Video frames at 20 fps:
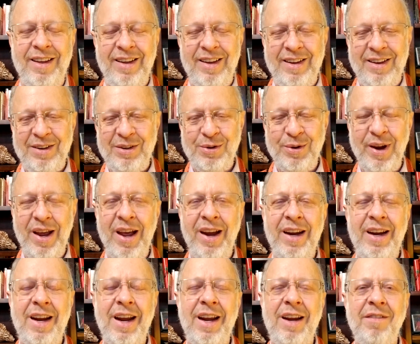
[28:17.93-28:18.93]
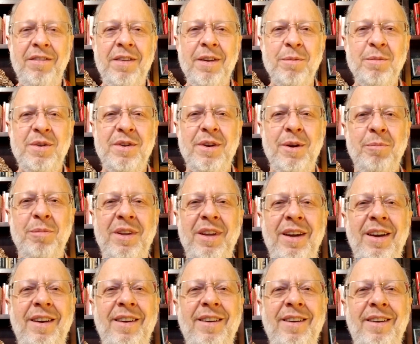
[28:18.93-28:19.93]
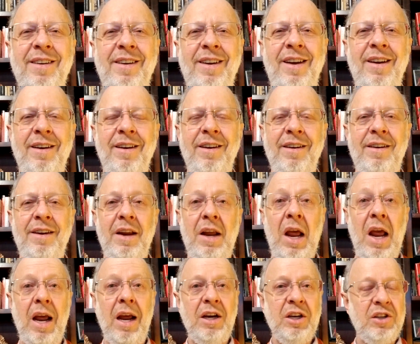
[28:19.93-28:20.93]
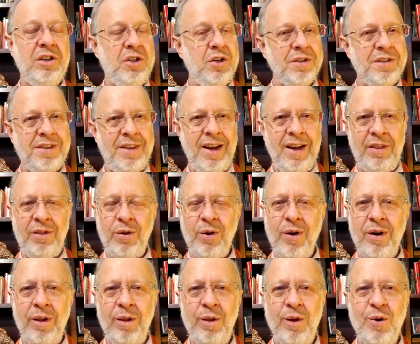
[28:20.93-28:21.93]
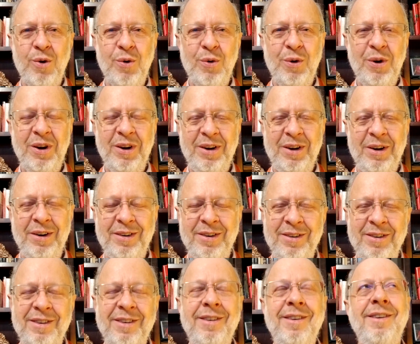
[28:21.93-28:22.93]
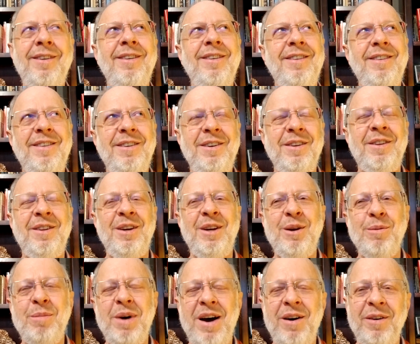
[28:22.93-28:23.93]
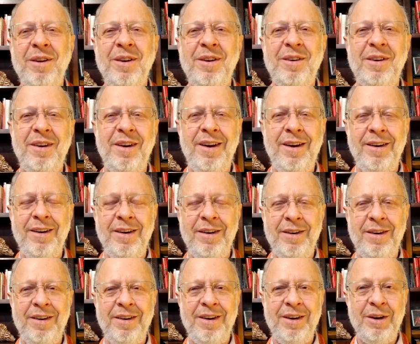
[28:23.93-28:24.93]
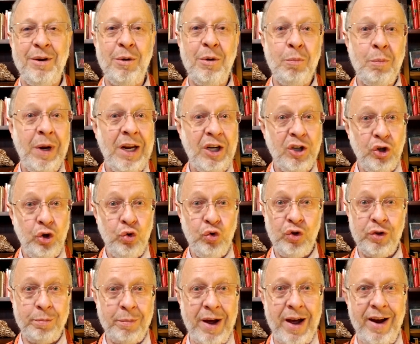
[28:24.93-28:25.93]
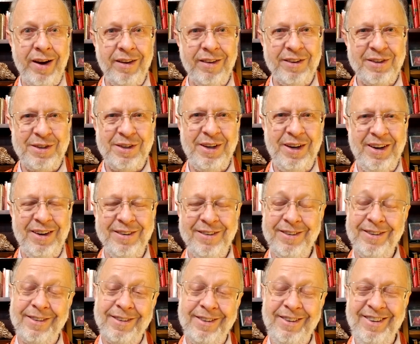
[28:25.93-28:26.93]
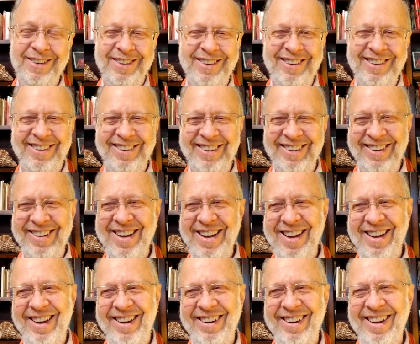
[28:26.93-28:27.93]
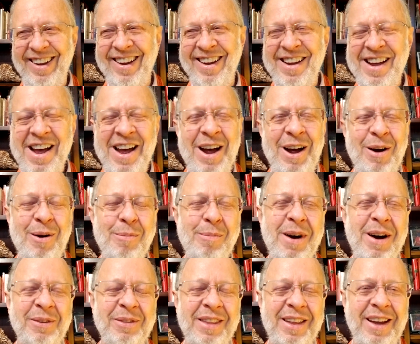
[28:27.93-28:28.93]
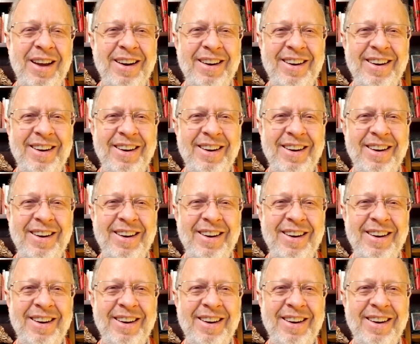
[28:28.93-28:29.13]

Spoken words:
So I gave them something. And just that thought alone, you think about it, and it makes you smile. Say, oh, how about that?